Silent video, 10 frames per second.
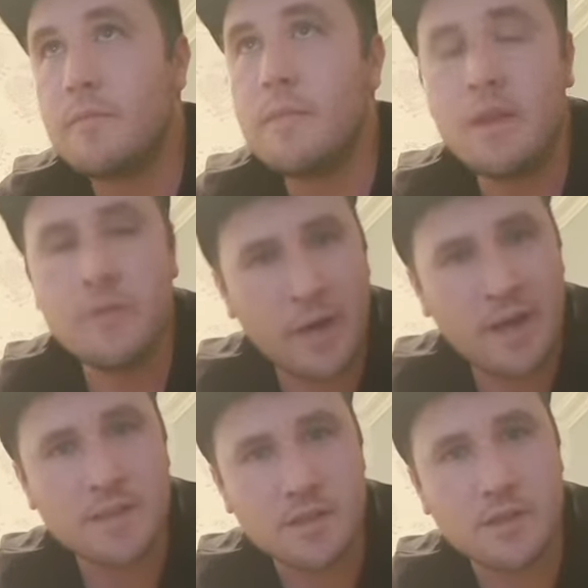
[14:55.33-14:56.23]
The
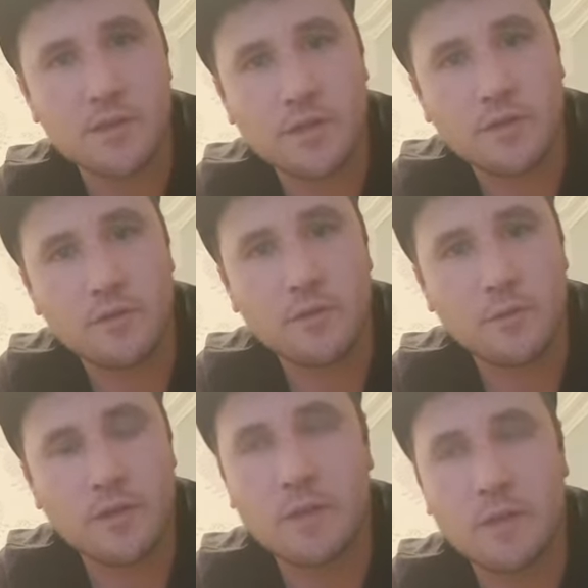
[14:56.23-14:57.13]
bass this year,
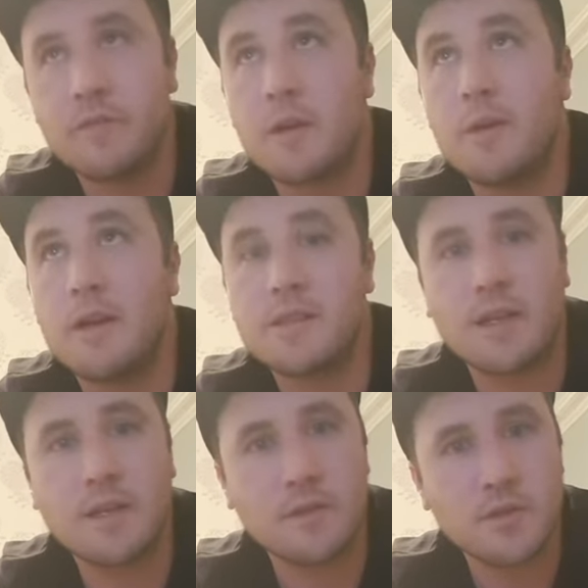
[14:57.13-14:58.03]
the double figure bass I
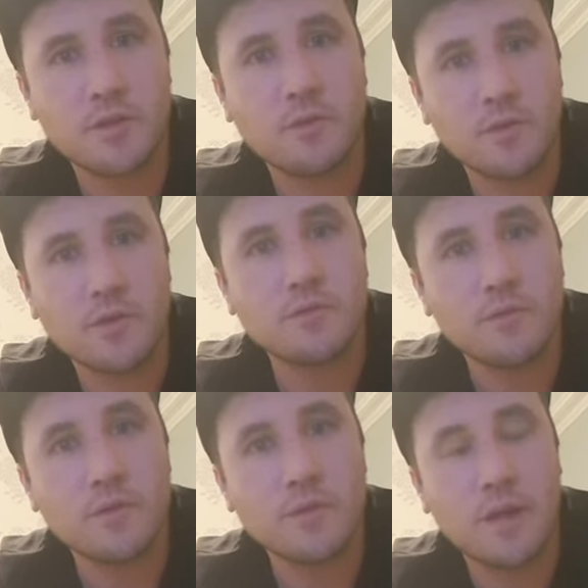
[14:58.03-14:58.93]
had this year
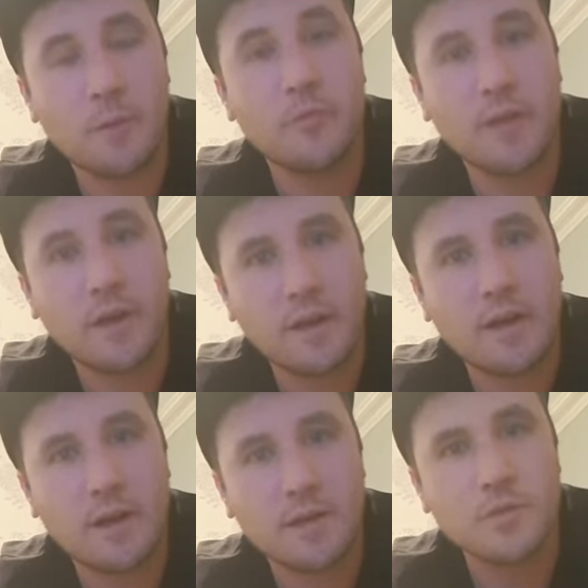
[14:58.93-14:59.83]
was up there
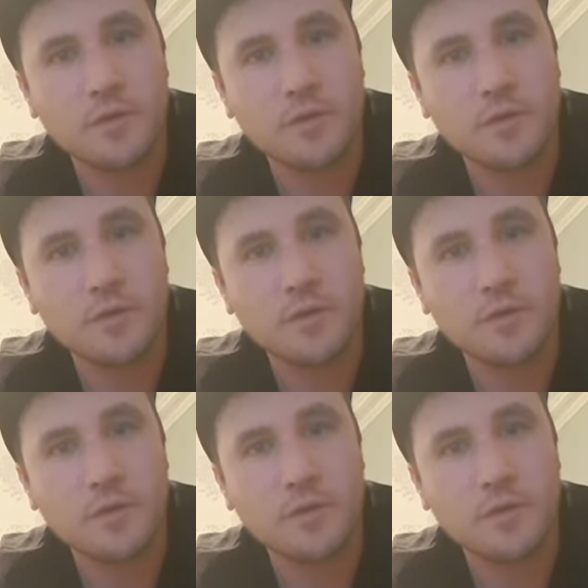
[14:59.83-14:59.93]
as one